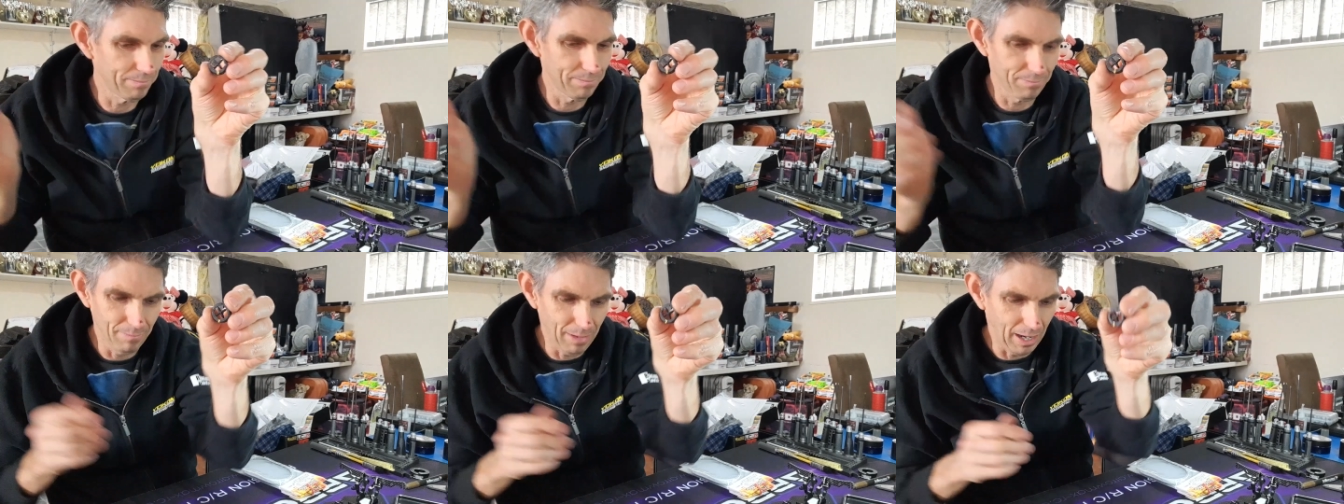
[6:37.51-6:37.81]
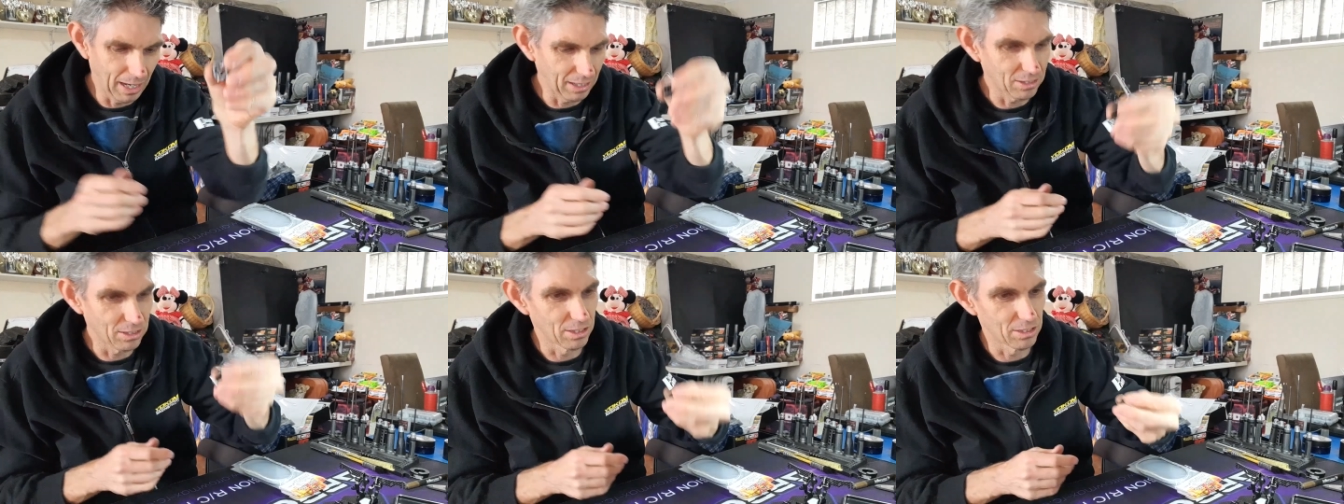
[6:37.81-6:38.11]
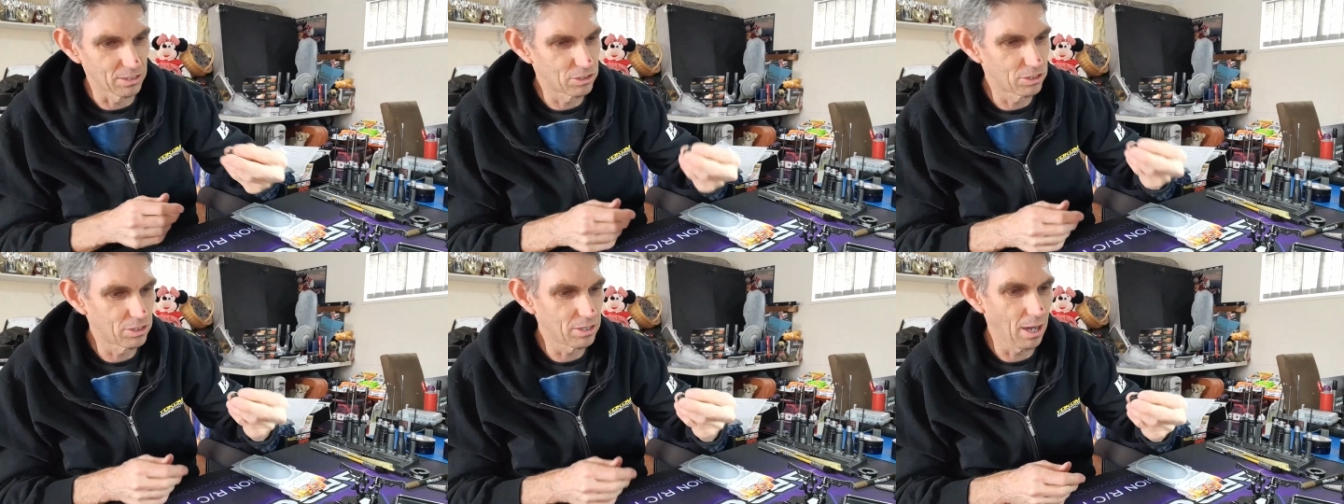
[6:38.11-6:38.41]
makes
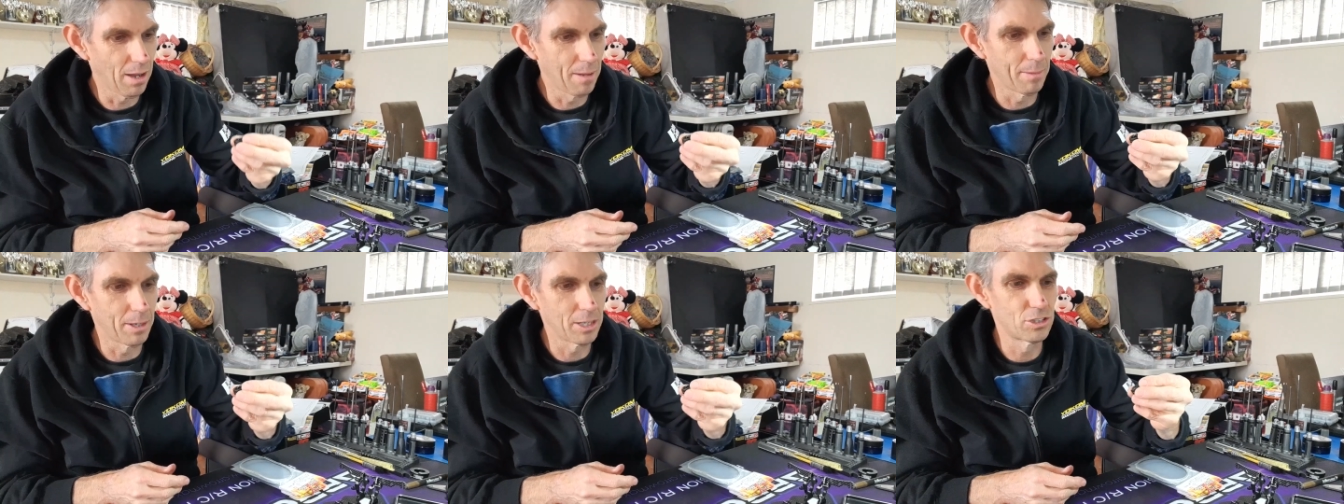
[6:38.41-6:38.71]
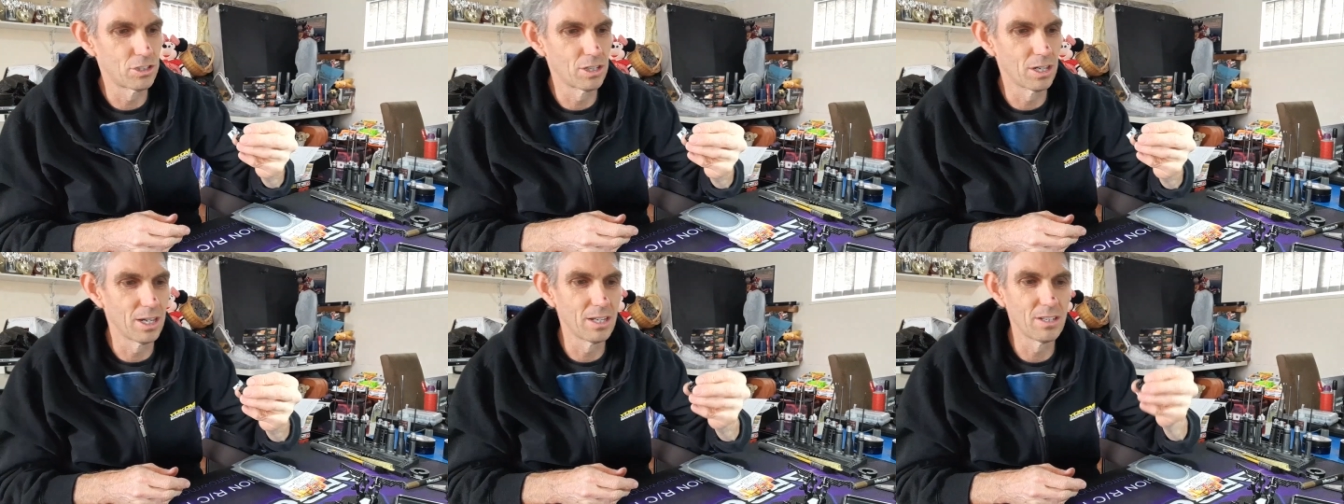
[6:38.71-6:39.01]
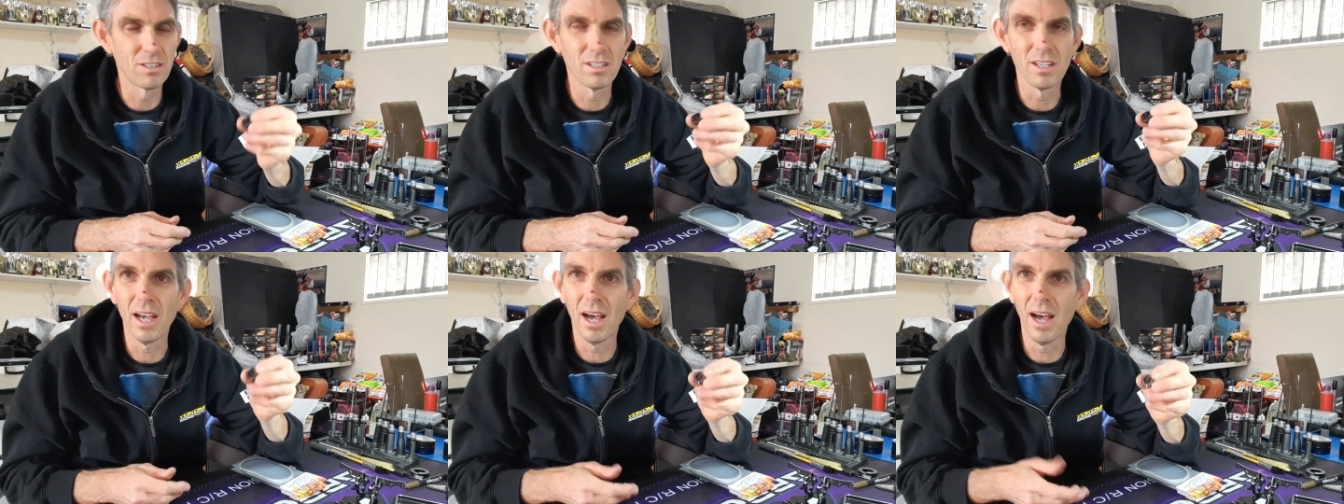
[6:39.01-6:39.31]
it so much
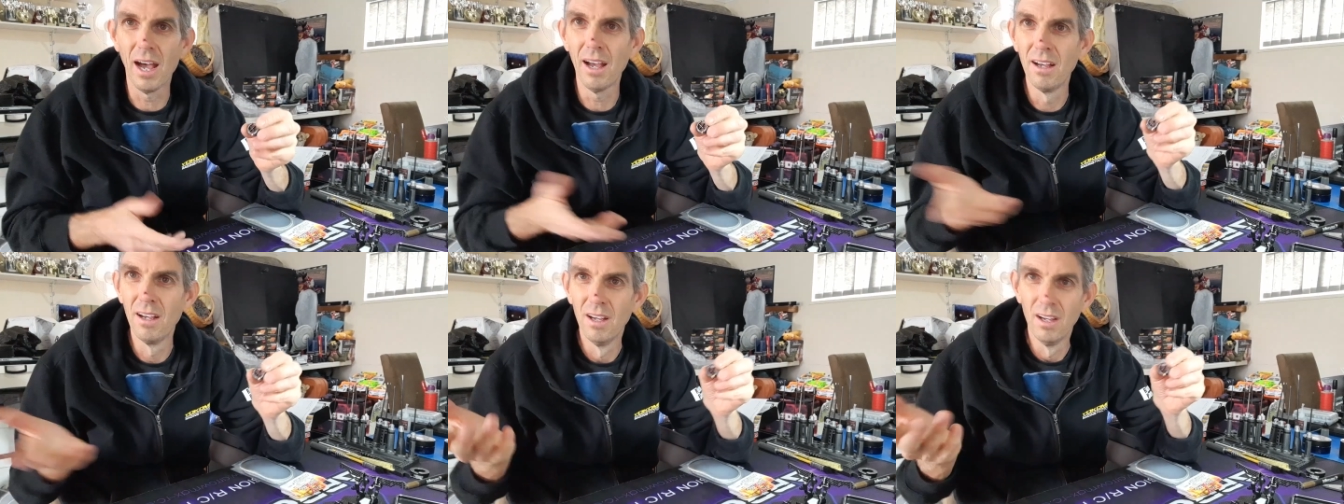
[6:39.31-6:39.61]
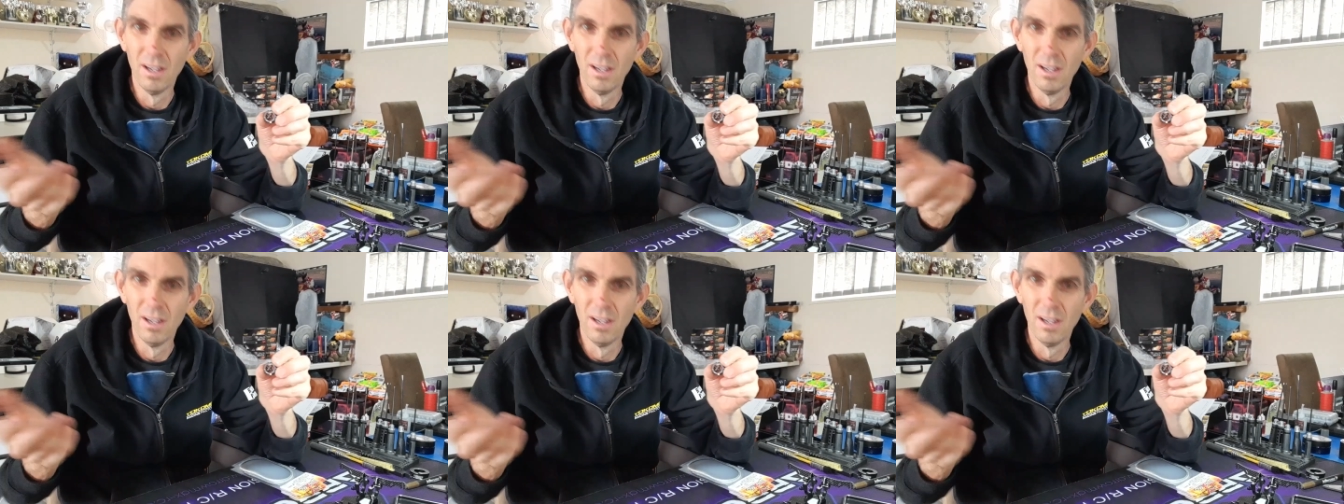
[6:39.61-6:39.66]
easier